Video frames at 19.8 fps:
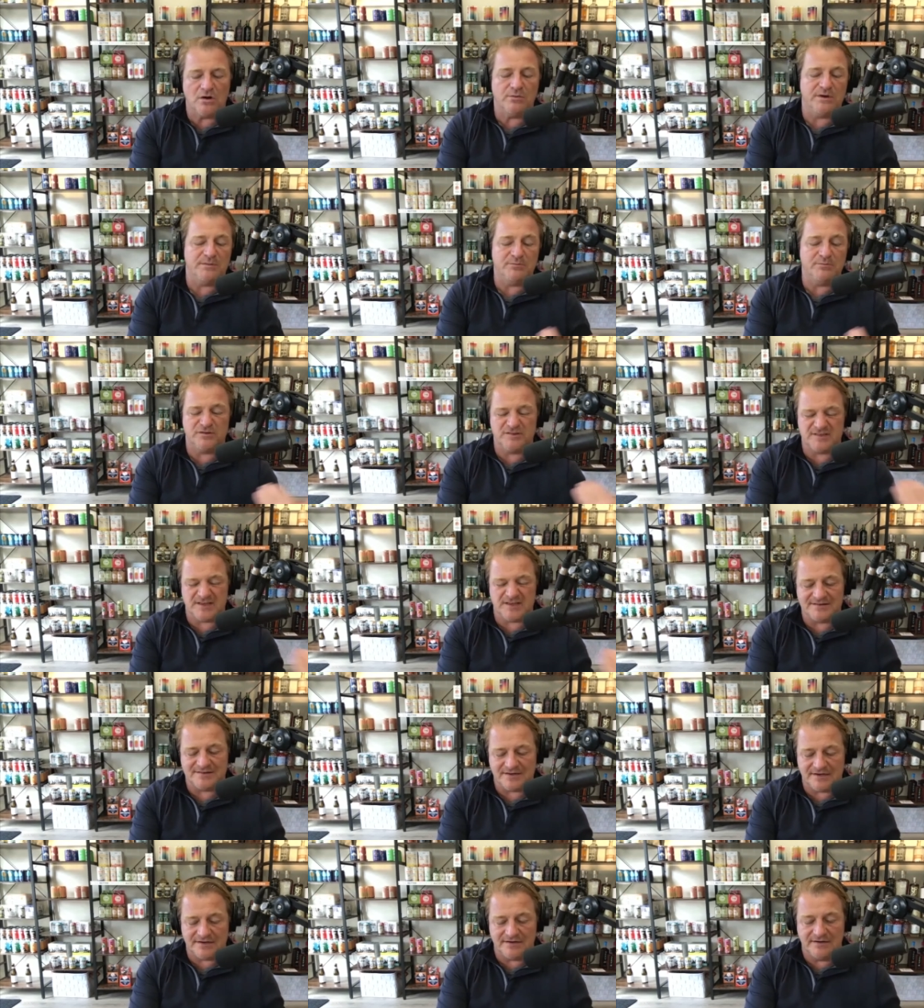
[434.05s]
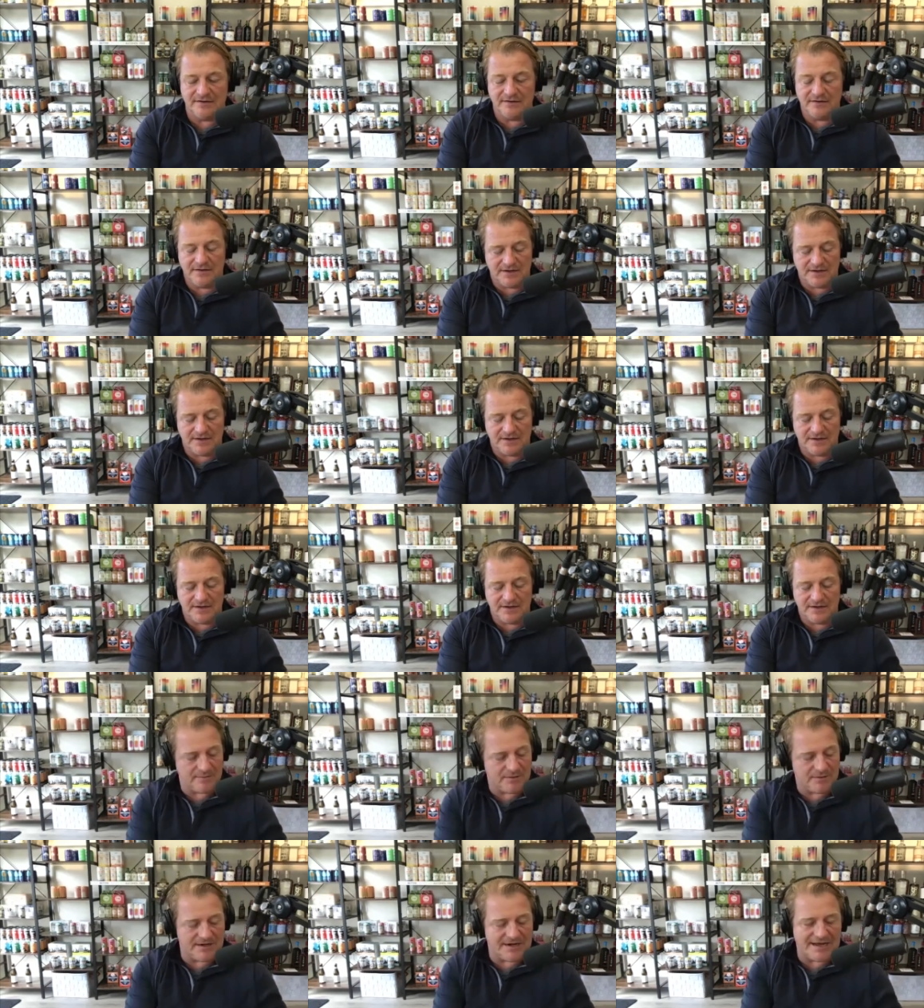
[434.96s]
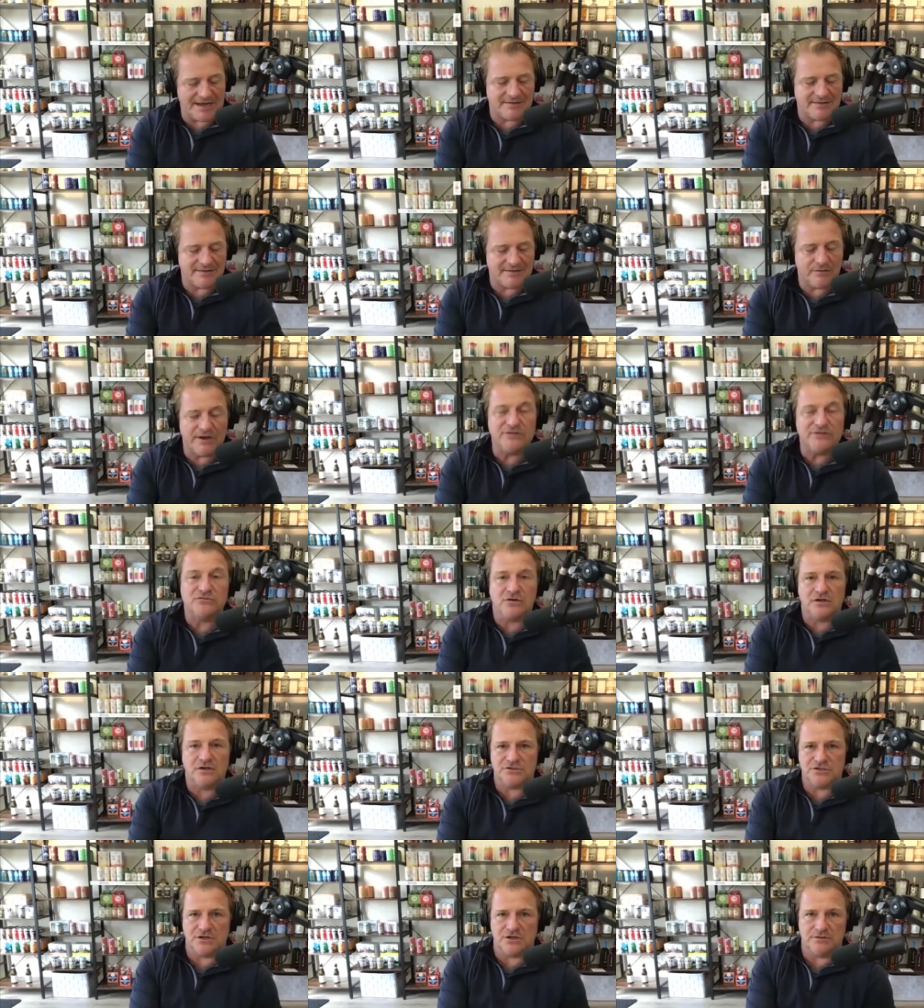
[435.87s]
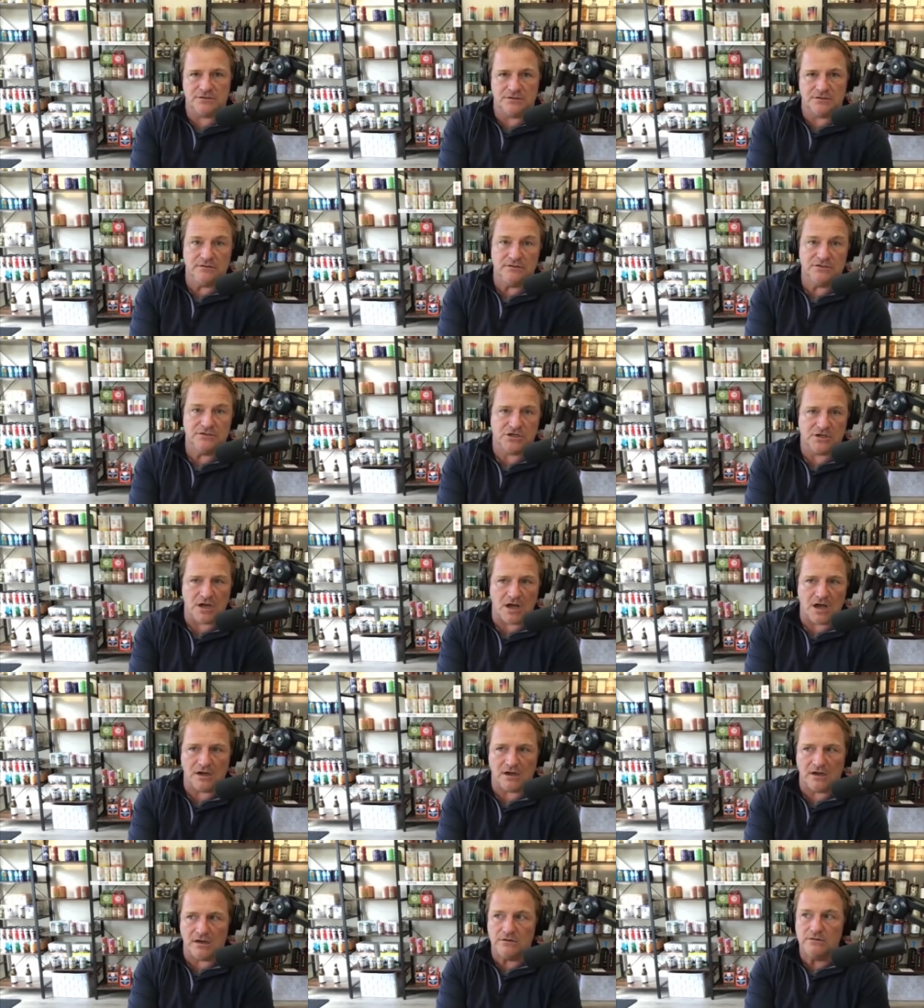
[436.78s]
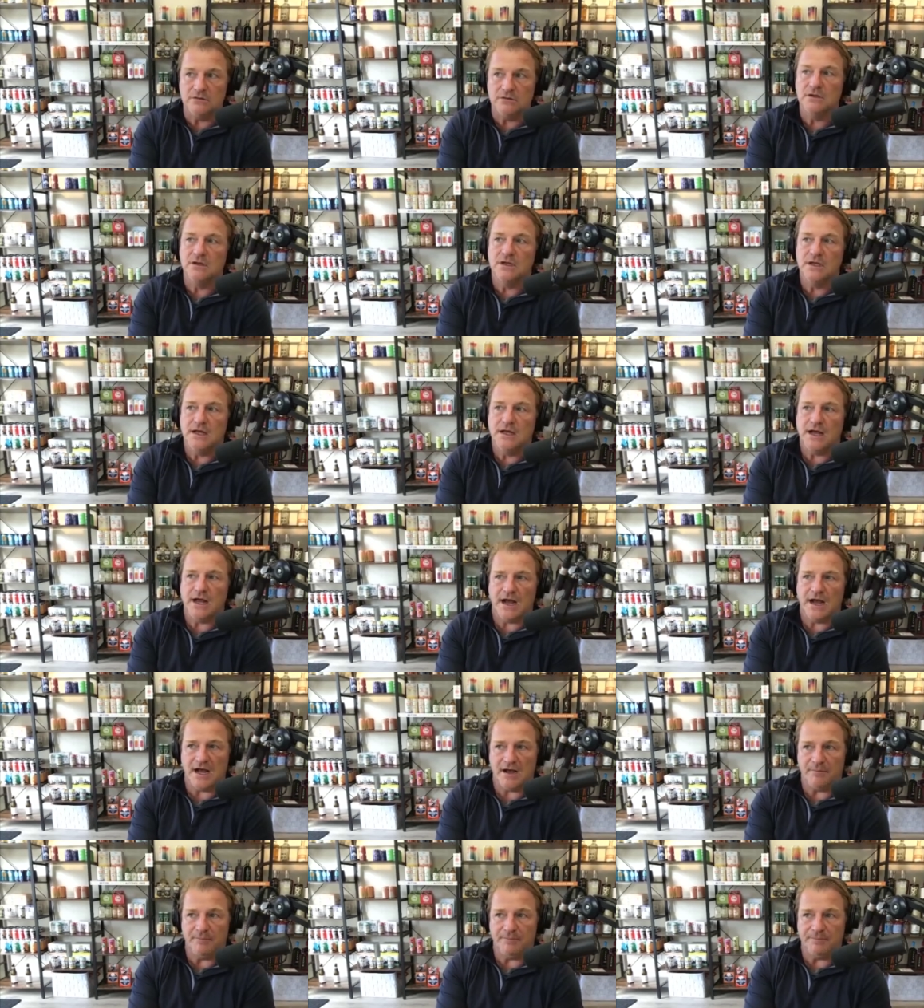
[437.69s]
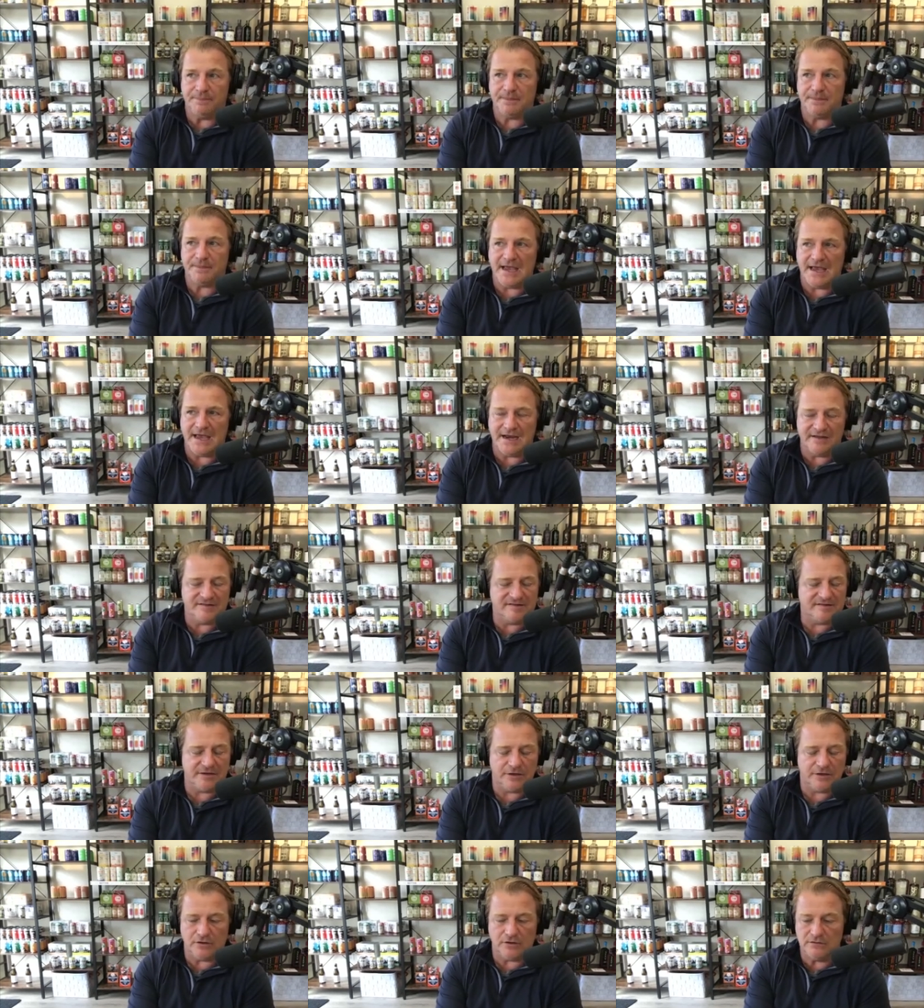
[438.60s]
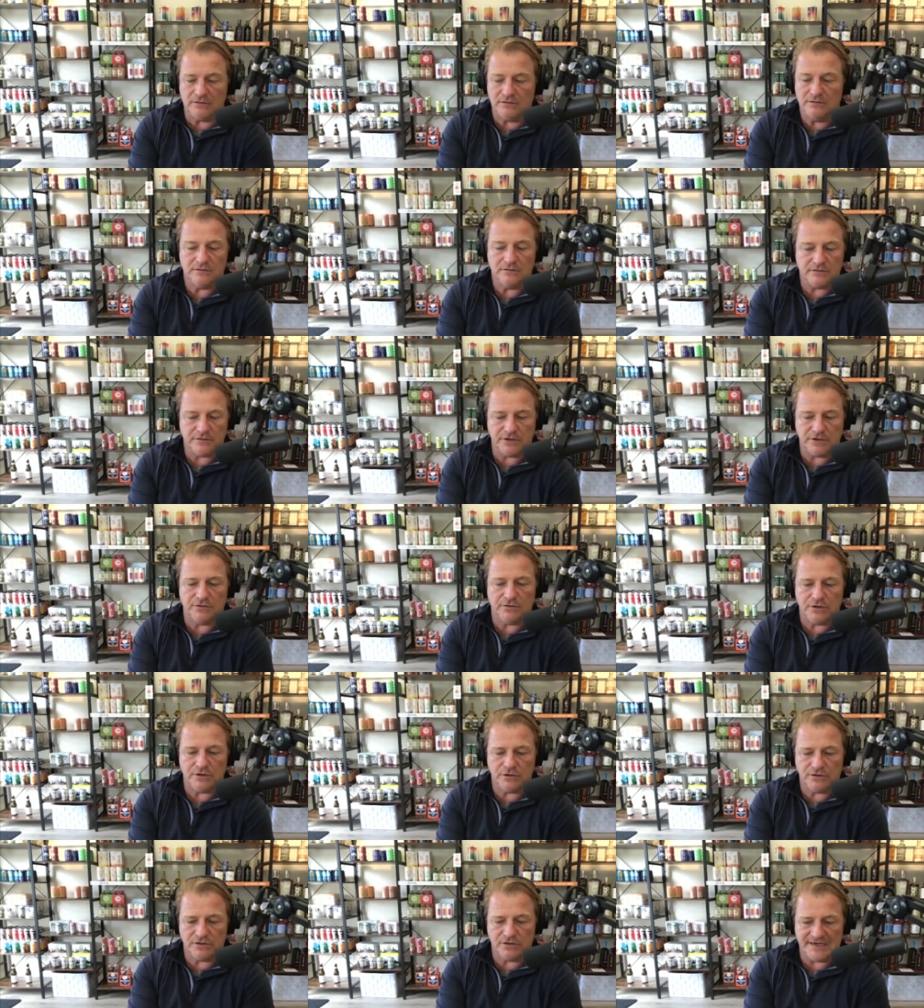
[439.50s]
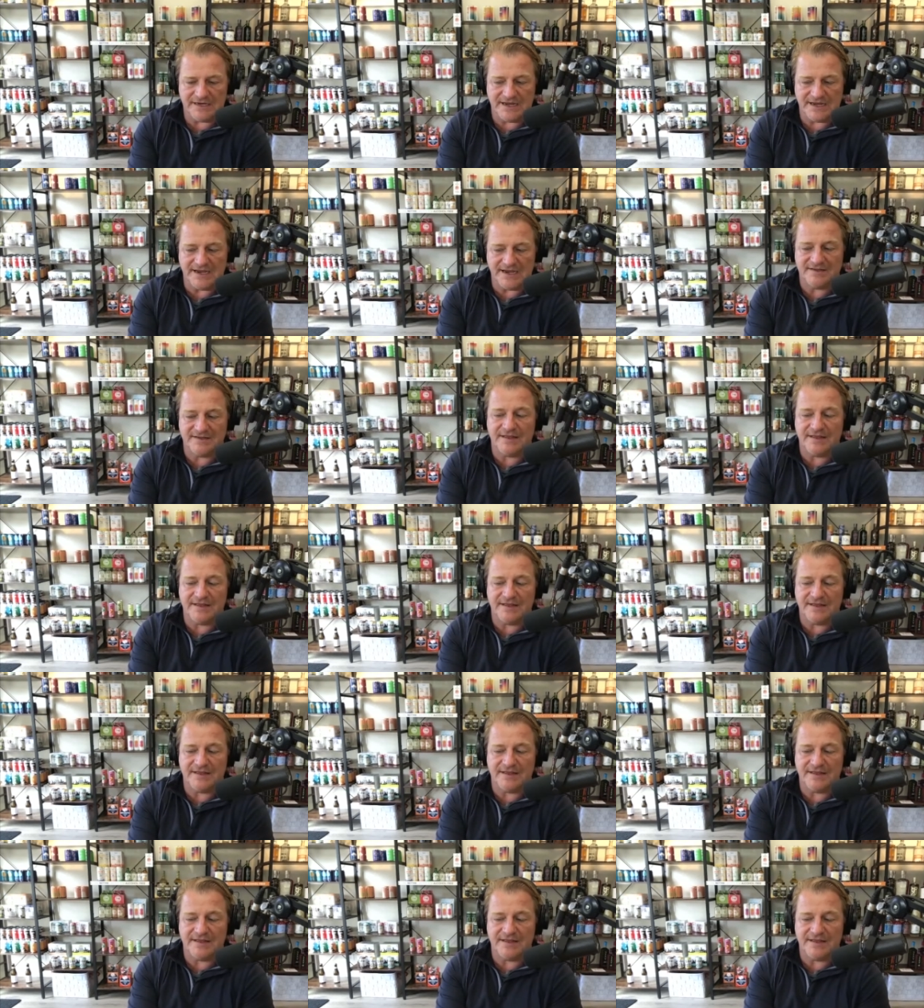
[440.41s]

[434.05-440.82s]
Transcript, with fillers: We presented and exhibited at the restaurant show in Chicago um, and it's still you know early days.